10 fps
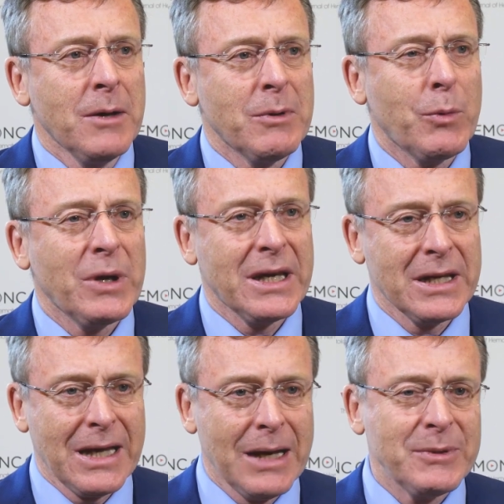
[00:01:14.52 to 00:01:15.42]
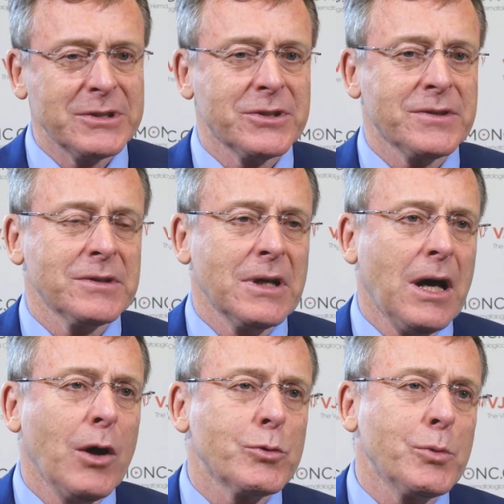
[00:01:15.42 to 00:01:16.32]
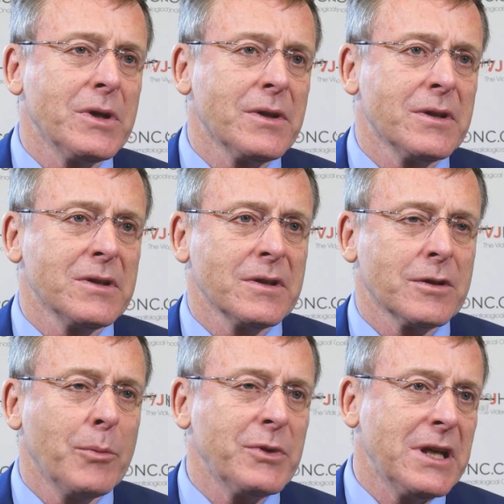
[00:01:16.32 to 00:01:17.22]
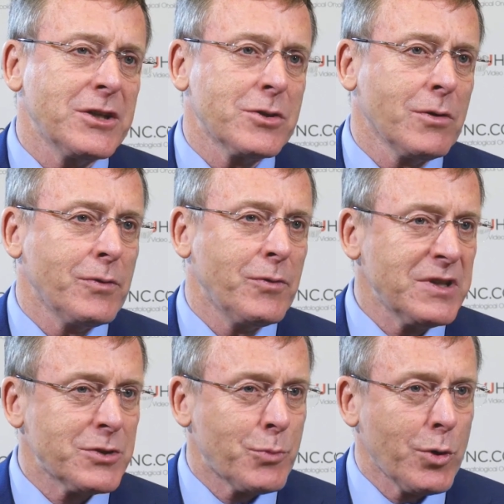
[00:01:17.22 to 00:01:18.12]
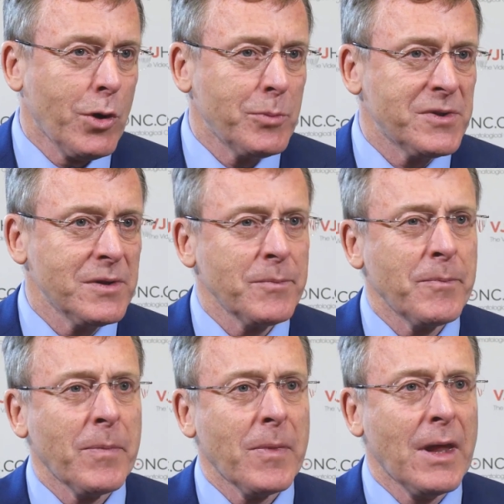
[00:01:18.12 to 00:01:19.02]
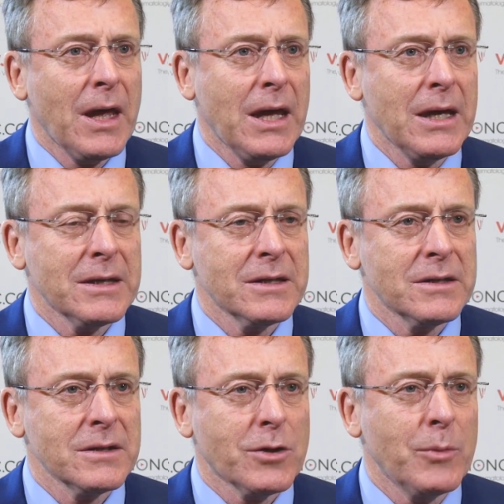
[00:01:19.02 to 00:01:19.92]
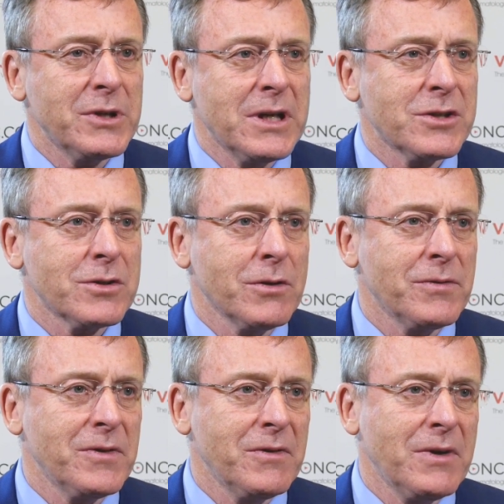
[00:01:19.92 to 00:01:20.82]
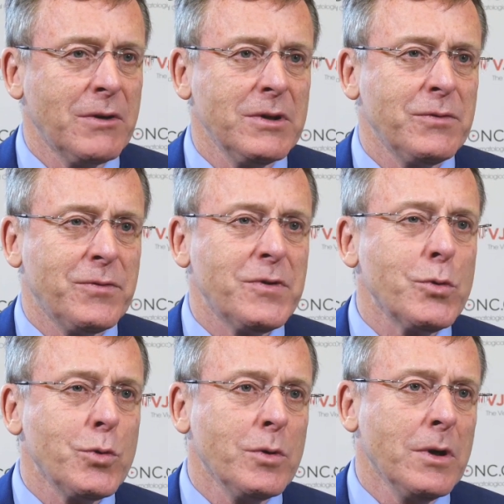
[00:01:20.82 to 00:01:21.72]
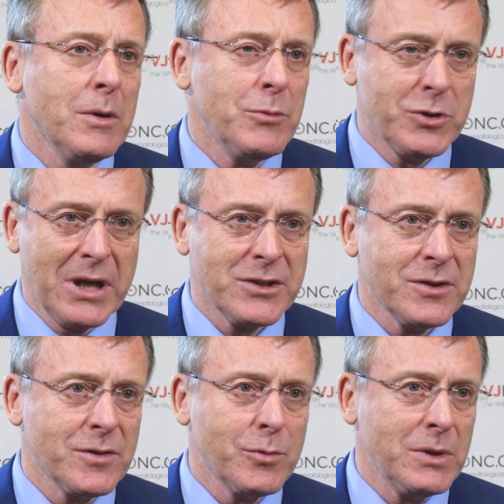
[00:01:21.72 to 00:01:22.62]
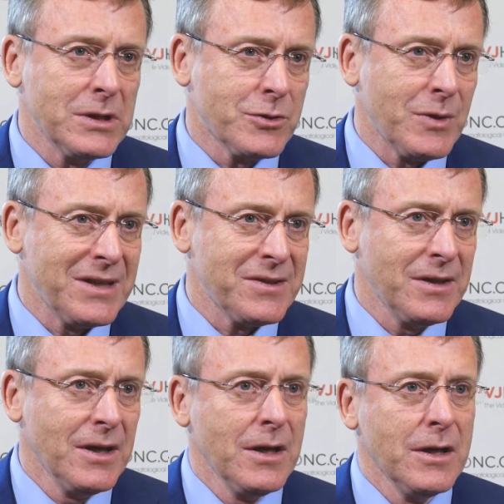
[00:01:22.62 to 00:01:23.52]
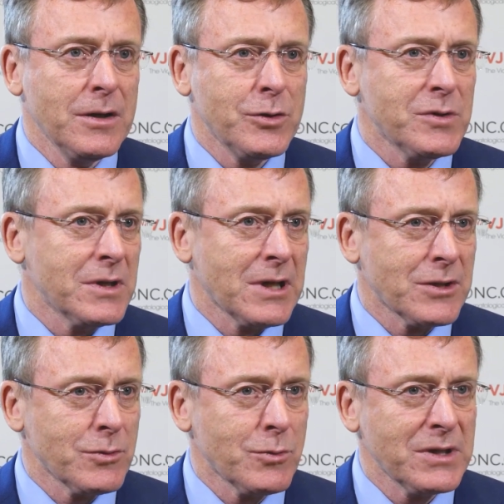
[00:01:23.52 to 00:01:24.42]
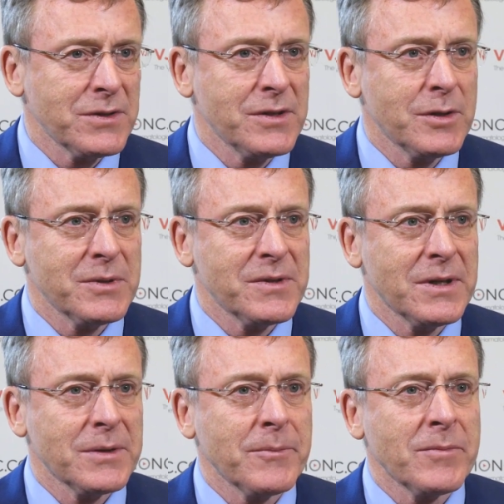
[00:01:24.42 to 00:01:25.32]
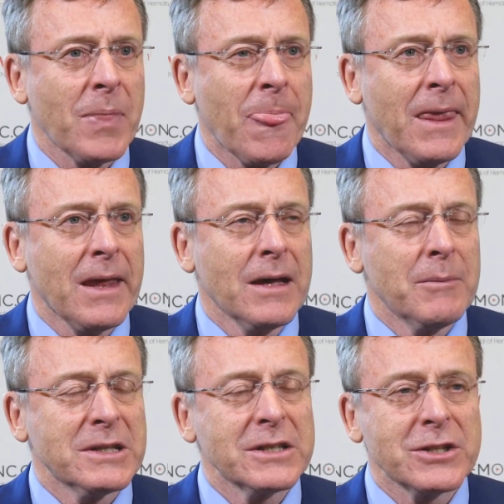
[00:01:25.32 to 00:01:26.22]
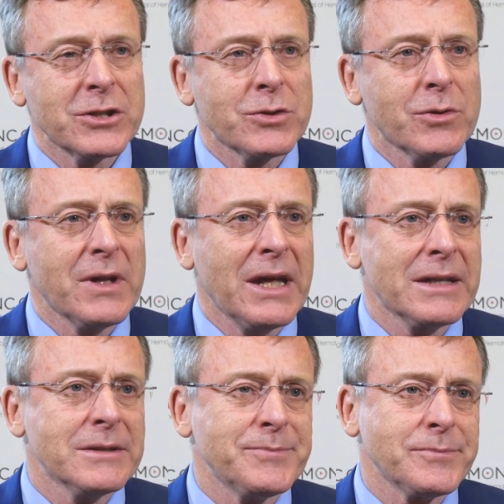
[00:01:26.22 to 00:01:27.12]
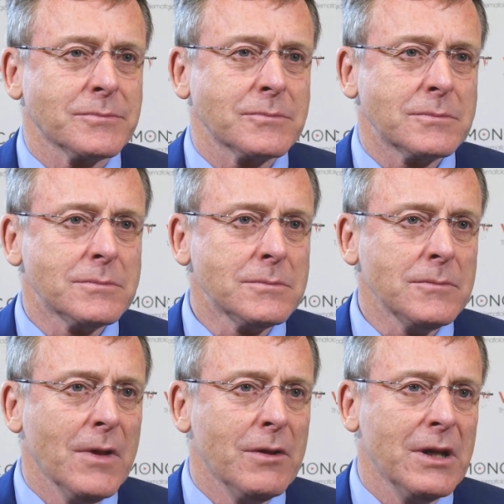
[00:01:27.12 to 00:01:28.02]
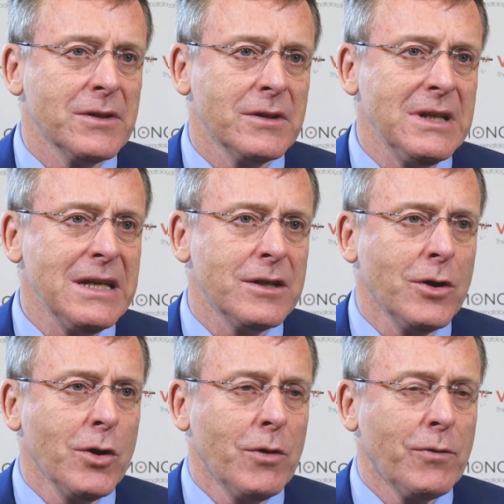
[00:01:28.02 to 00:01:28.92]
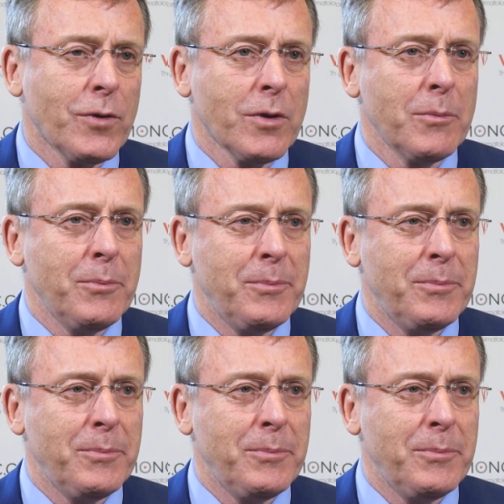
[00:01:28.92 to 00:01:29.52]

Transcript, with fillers: But we can help us out with a combination of FISH probes and a combination of very few mutations we address using next generation sequencing. But in addition to that, there's a need for